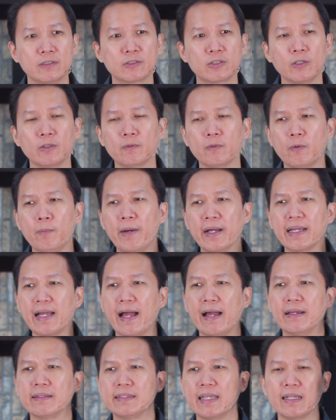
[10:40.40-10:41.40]
So,
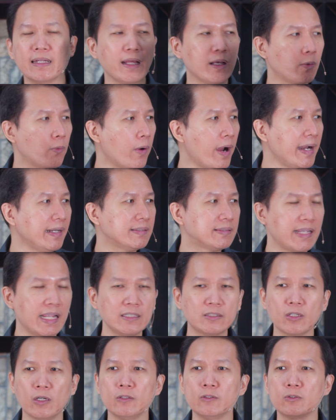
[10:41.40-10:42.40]
kumbaga, they required
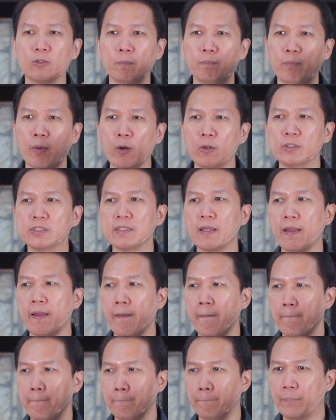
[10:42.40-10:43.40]
Jason to post
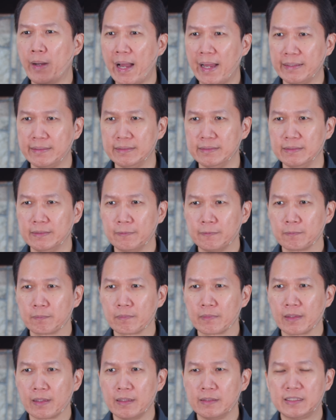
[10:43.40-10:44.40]
bond,
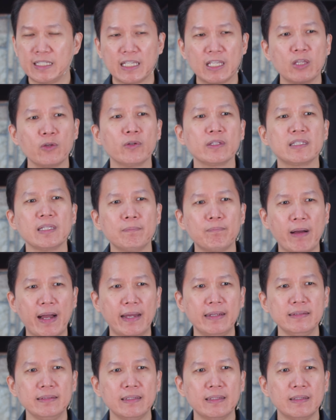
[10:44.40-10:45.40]
security
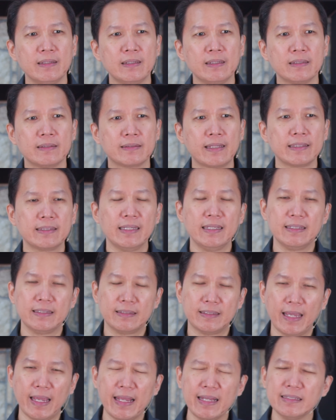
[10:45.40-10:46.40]
bond, that in
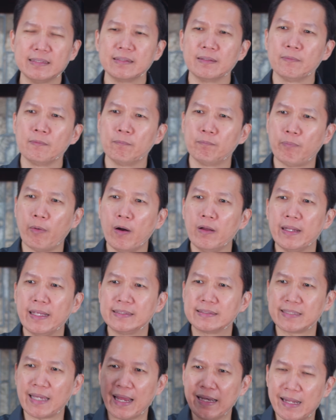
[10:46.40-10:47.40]
case Paul and
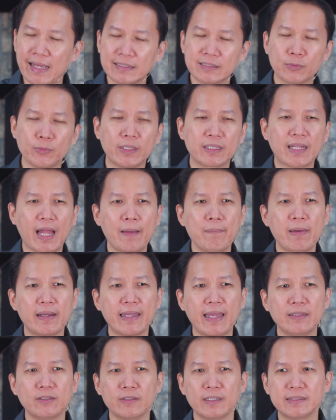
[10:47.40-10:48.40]
Silas will come
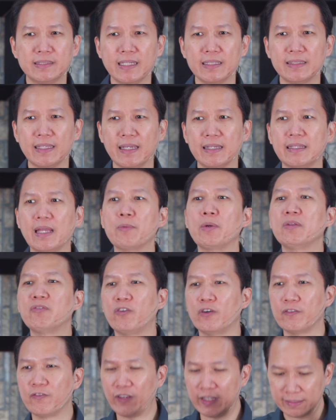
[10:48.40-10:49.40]
again to the city, they will
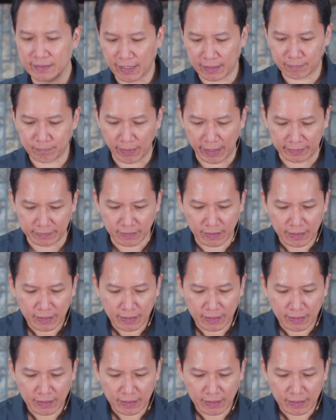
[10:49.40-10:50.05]
forfeit that bond.